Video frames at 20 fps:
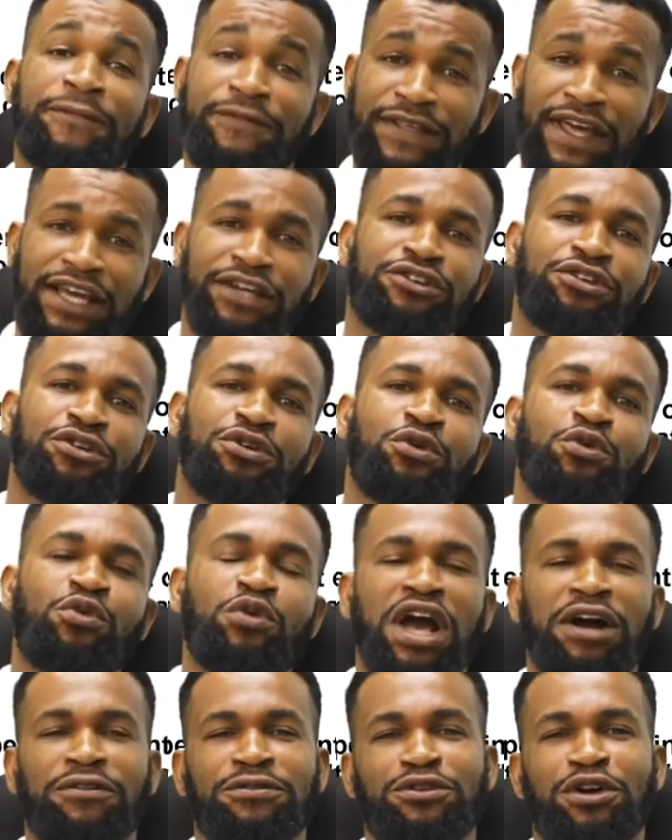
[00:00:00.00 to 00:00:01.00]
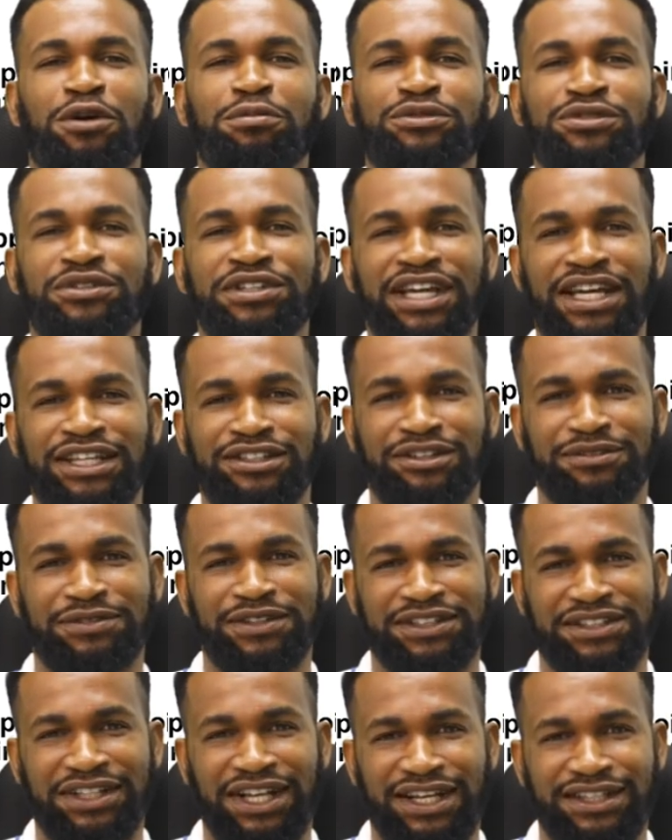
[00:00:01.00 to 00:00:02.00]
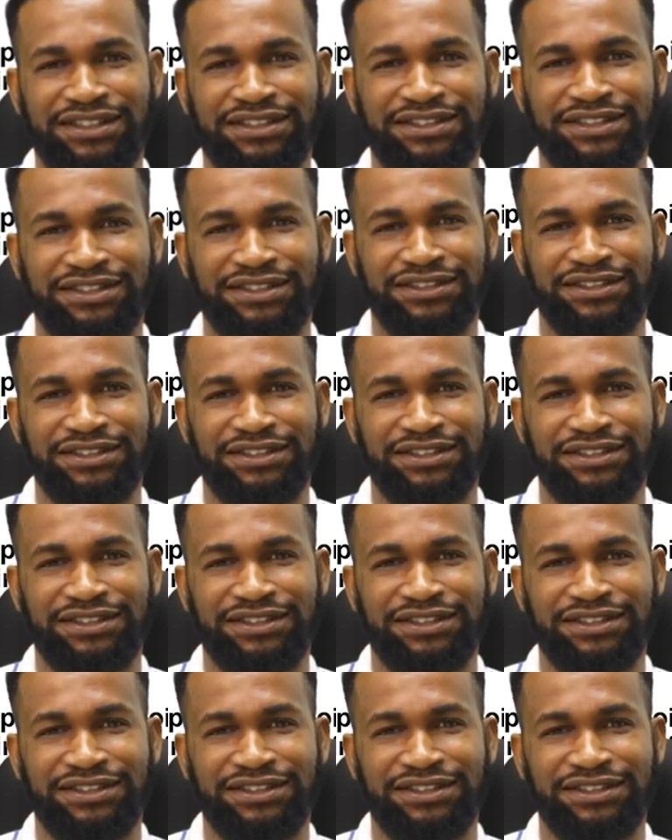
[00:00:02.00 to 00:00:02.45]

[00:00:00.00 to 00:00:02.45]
Thank you. We have come to the end of this class.